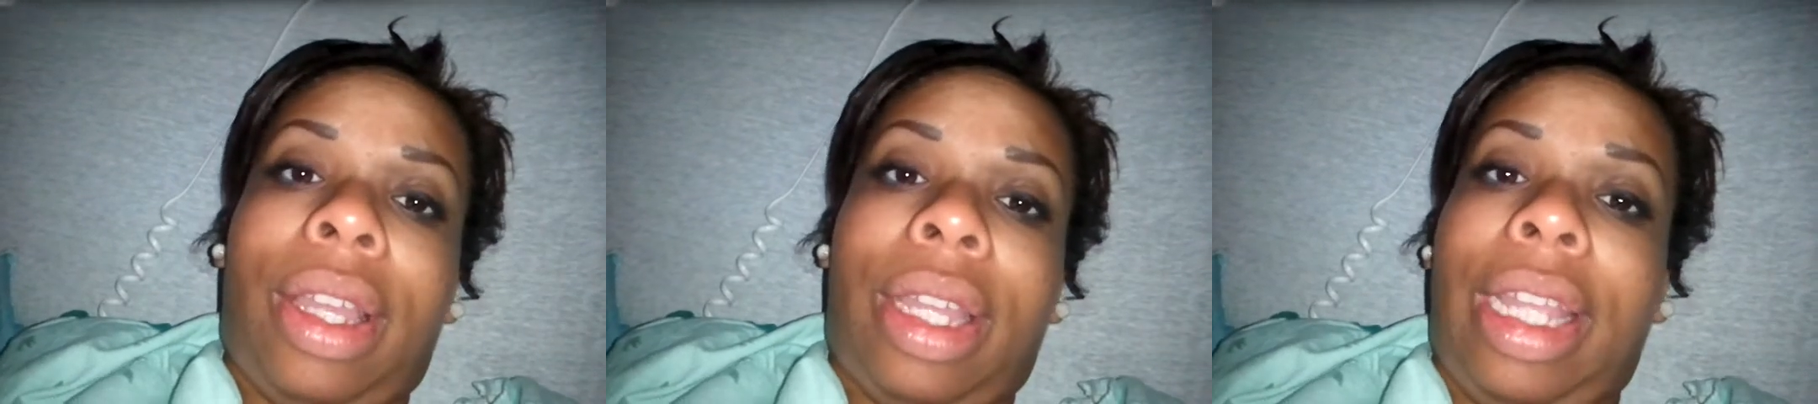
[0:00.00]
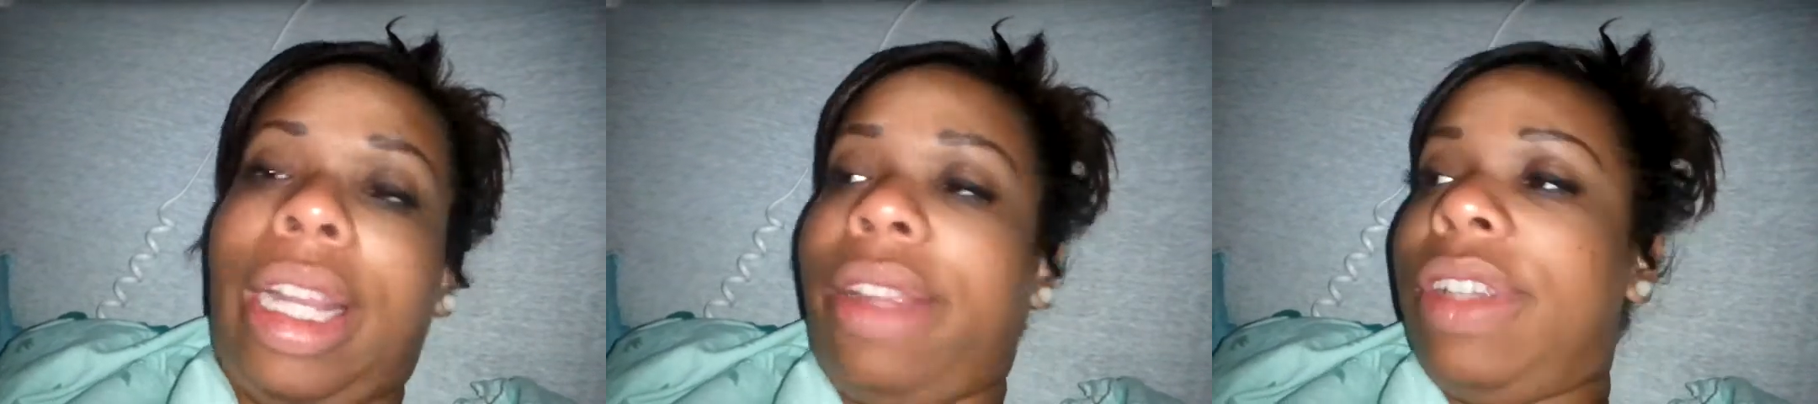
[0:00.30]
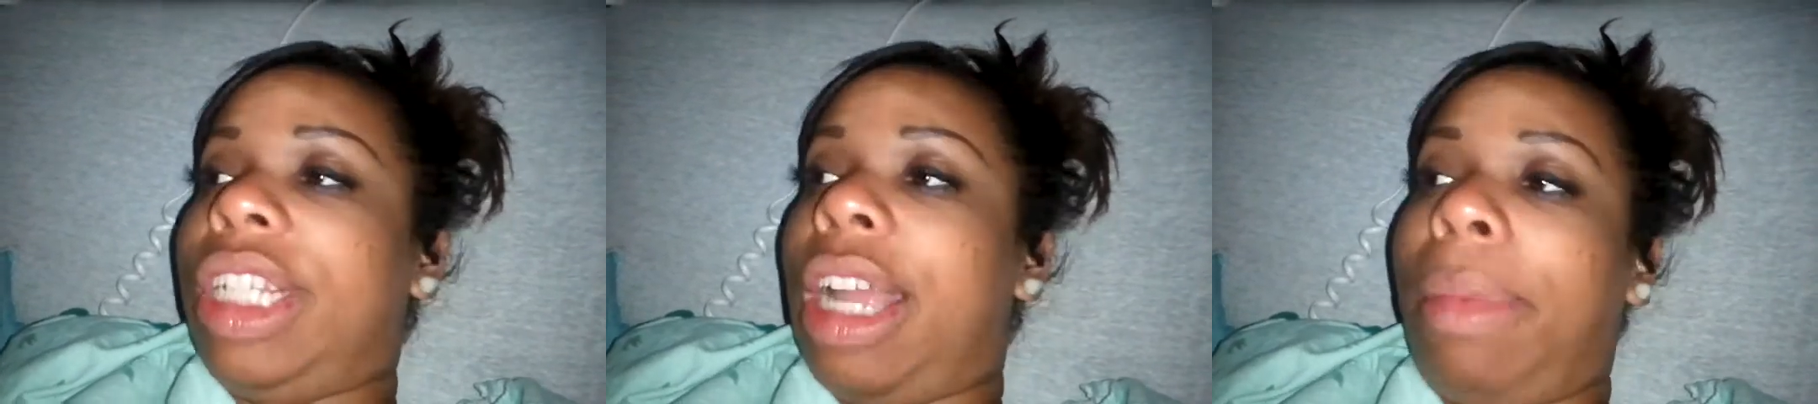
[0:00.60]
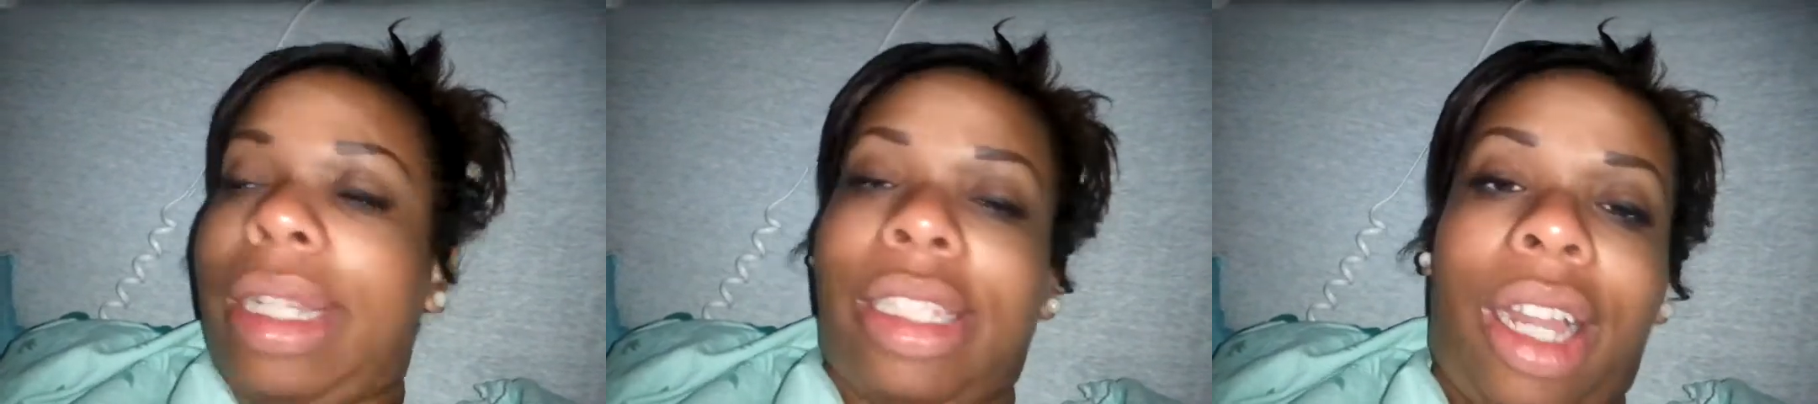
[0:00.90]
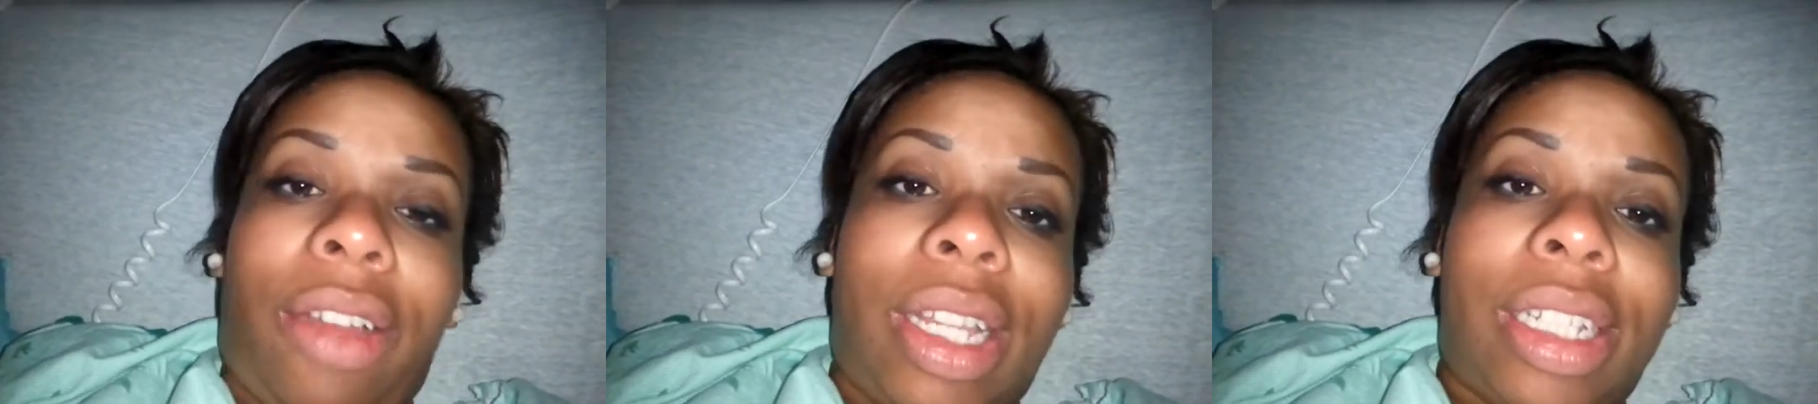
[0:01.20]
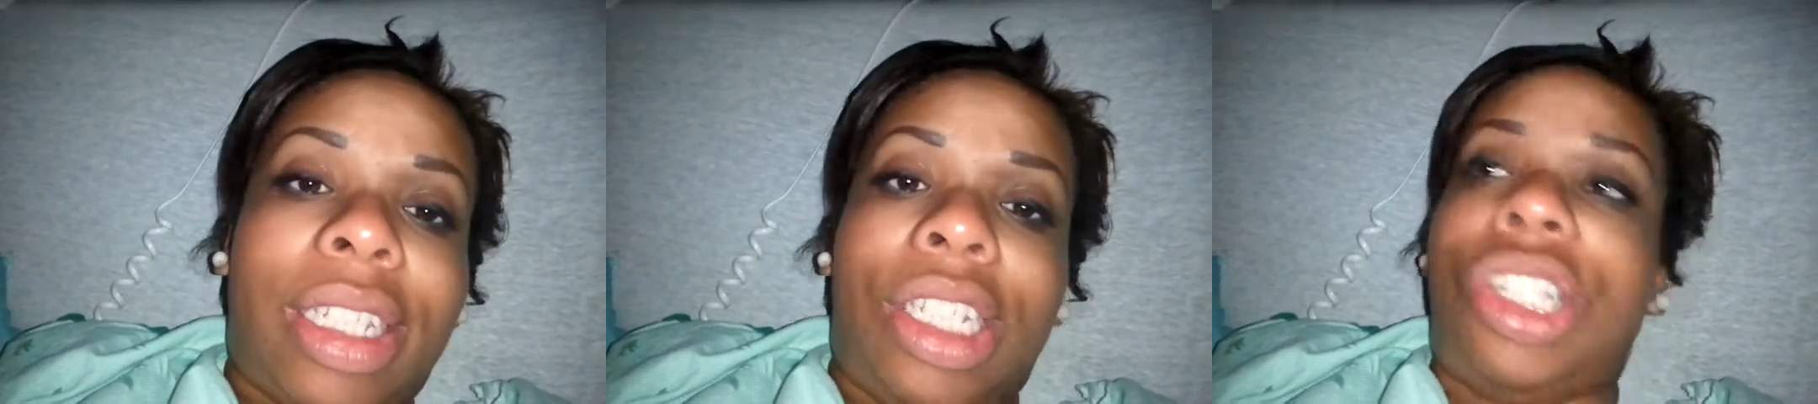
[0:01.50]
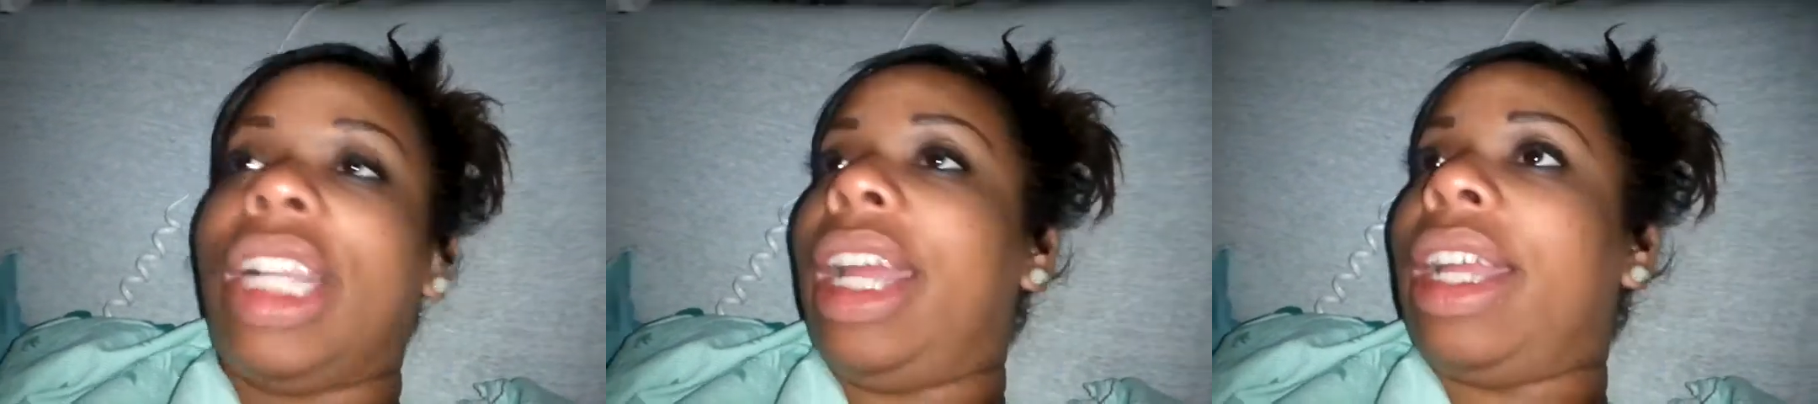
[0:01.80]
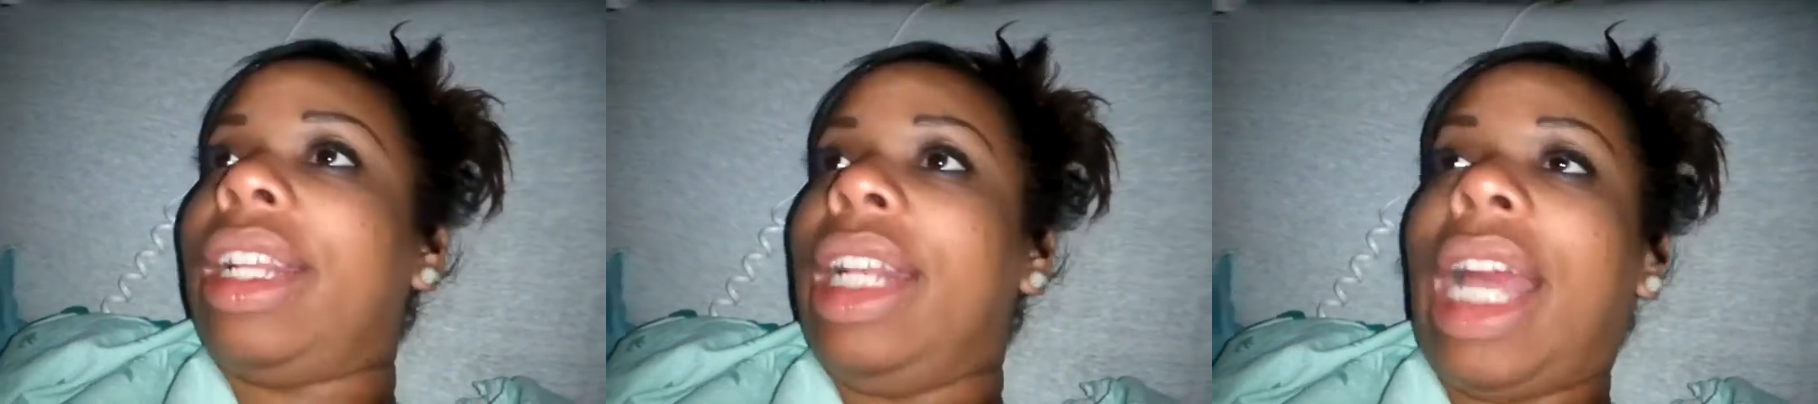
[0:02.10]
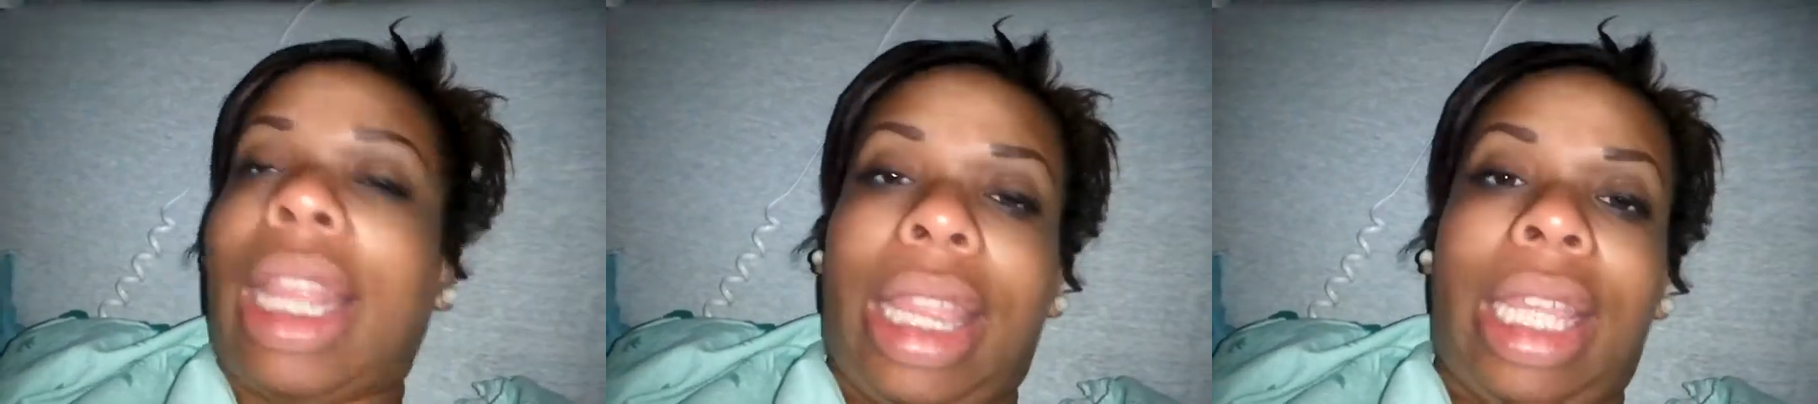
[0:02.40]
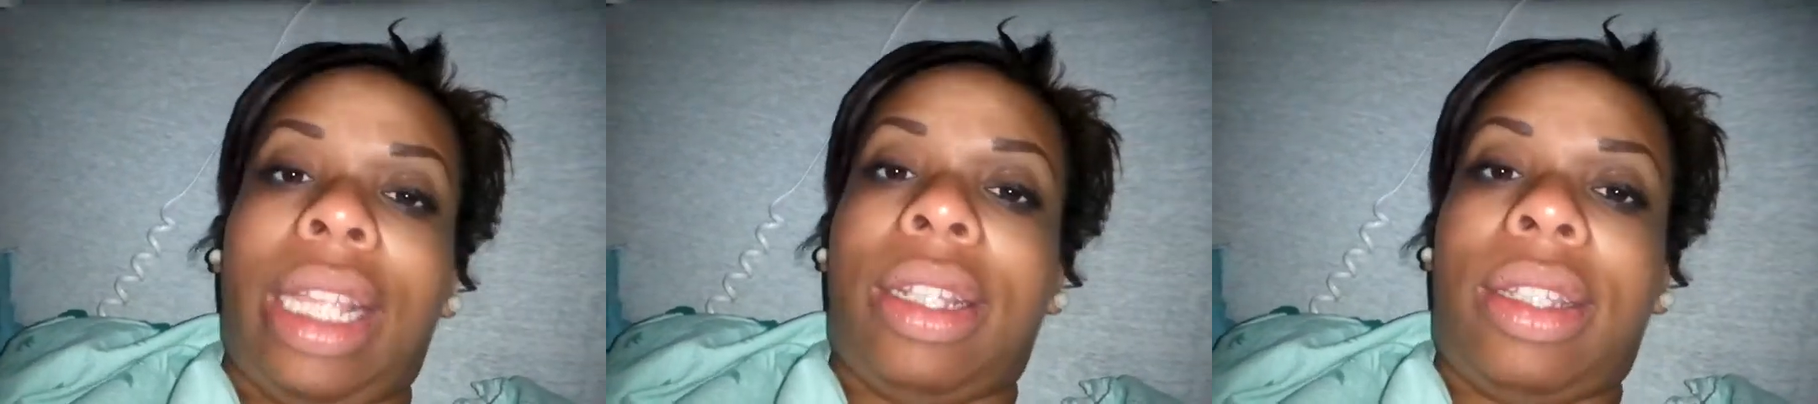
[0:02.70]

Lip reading: He didn't even check my cervix and check nothing.